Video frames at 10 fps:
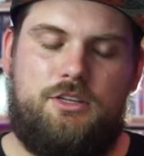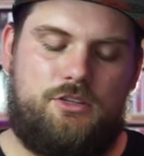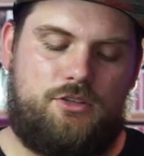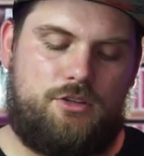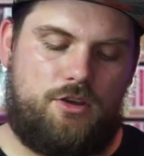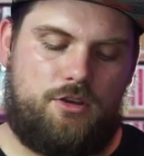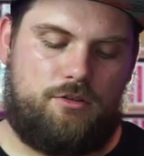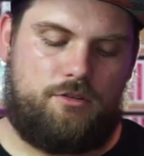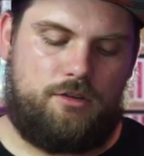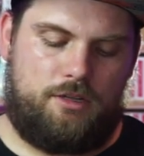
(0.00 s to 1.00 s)

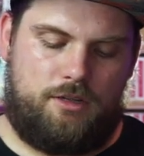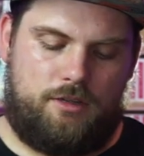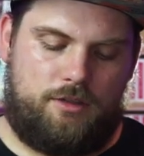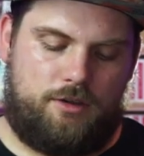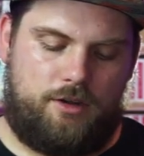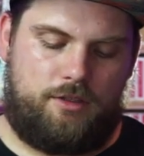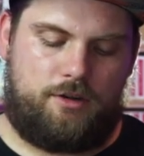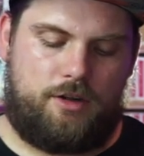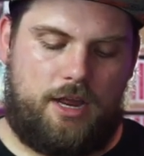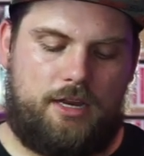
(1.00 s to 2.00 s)
So they're
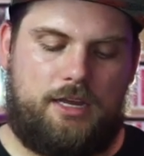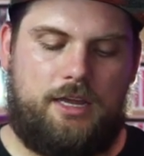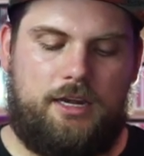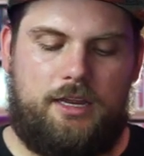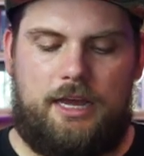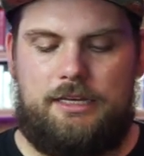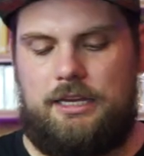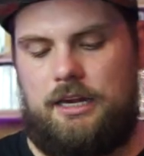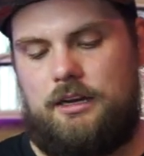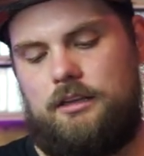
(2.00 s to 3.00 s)
either not cutting
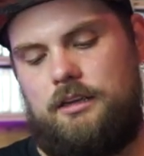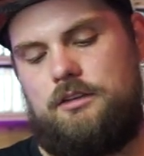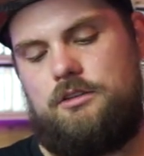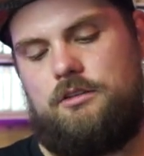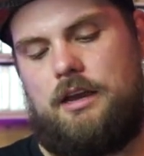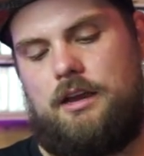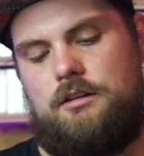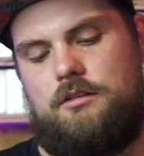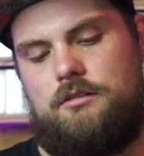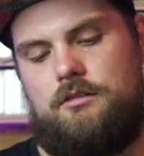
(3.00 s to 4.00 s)
identically to
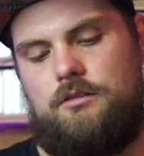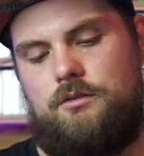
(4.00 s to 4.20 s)
how